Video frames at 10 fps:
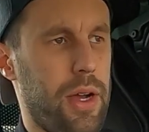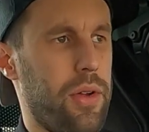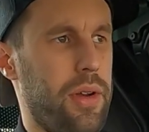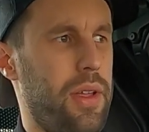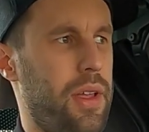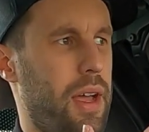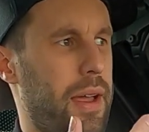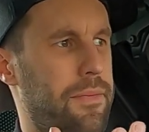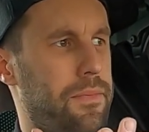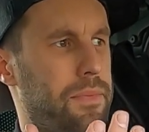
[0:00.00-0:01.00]
about.
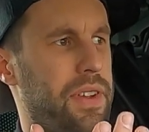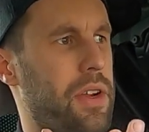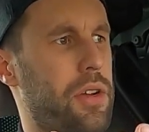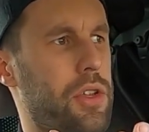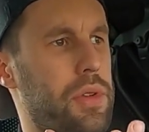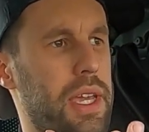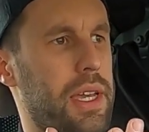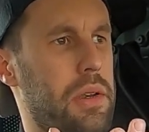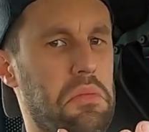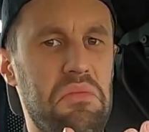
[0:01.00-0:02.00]
I figured you'd
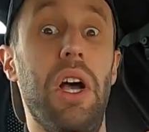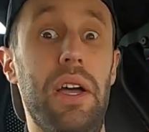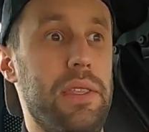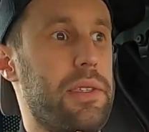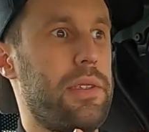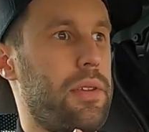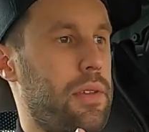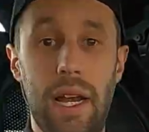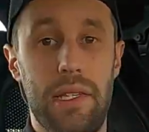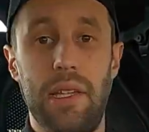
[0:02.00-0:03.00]
get tons.
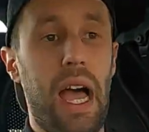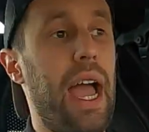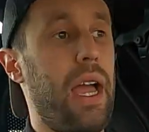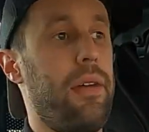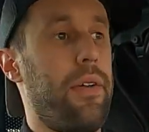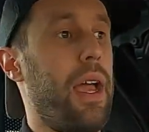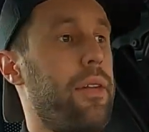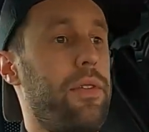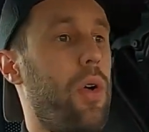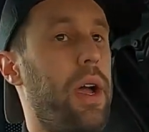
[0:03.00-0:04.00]
Honestly, I have, I
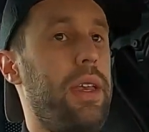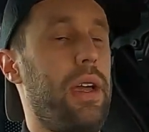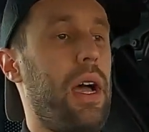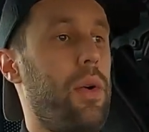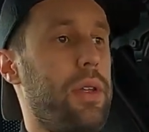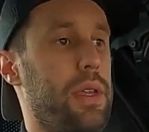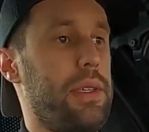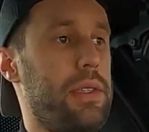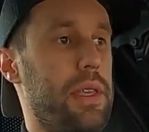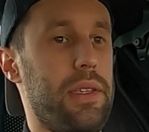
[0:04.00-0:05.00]
have no idea how it
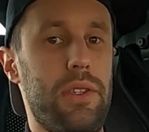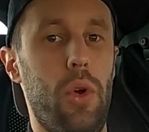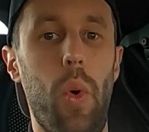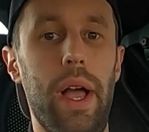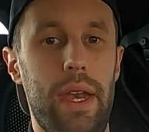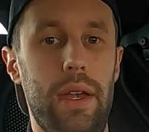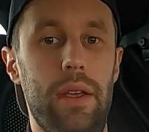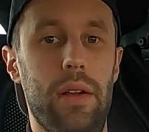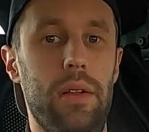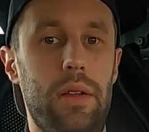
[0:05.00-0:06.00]
is this quiet in
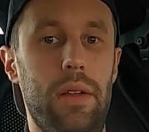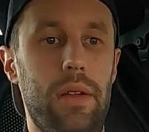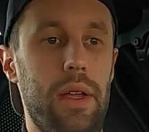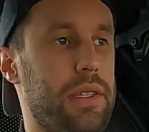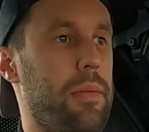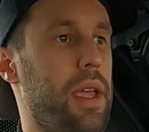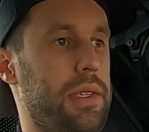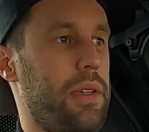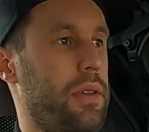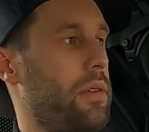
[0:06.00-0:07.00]
here. It's
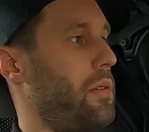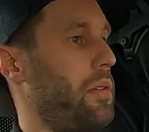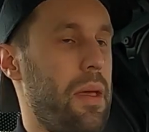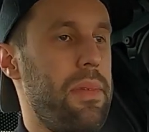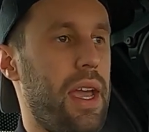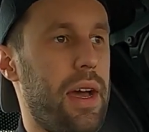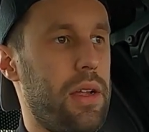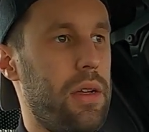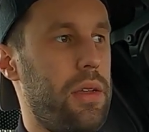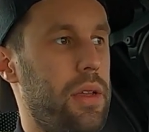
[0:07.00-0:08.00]
amazing. My
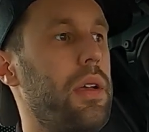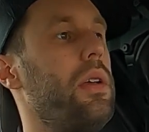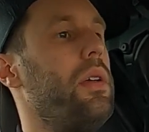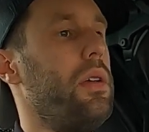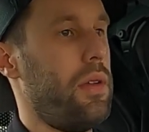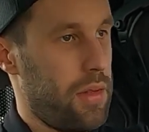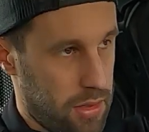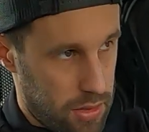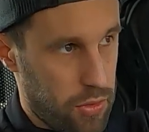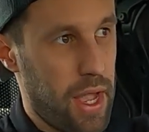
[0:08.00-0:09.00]
Miata,
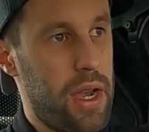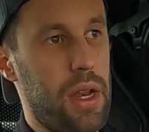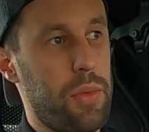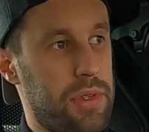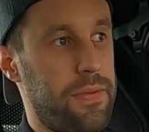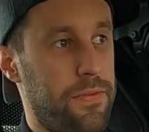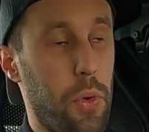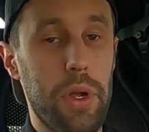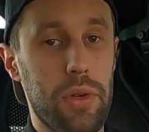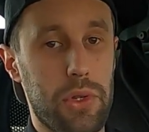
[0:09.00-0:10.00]
granted it was
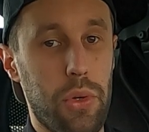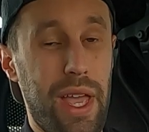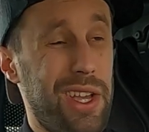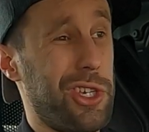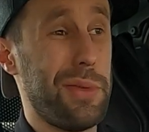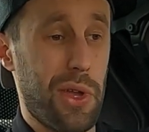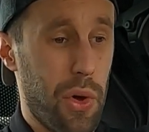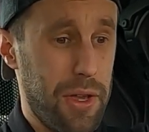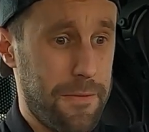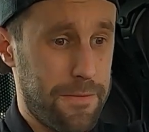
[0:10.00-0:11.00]
four years old, actually it was
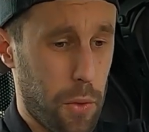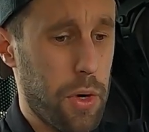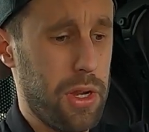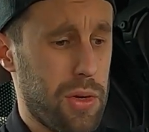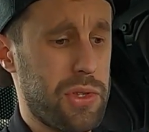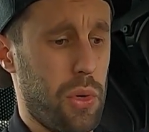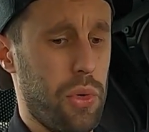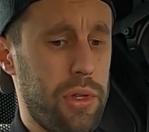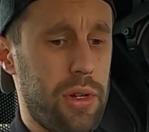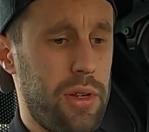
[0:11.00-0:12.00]
only four years
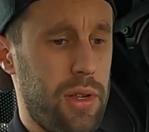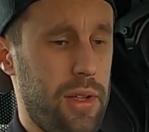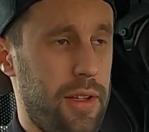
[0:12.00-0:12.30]
older